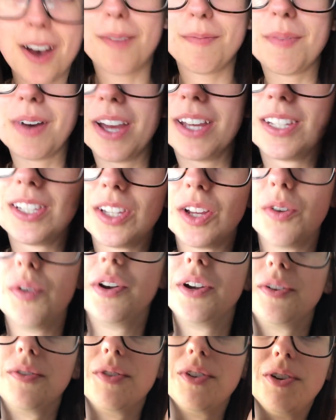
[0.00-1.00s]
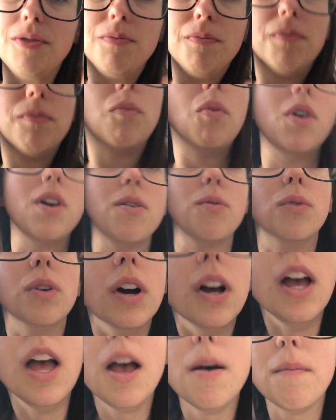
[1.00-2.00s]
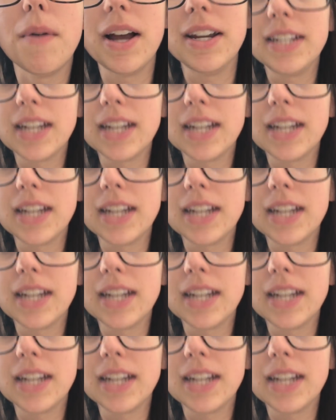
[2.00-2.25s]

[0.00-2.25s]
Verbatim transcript: up my sewing room, well, my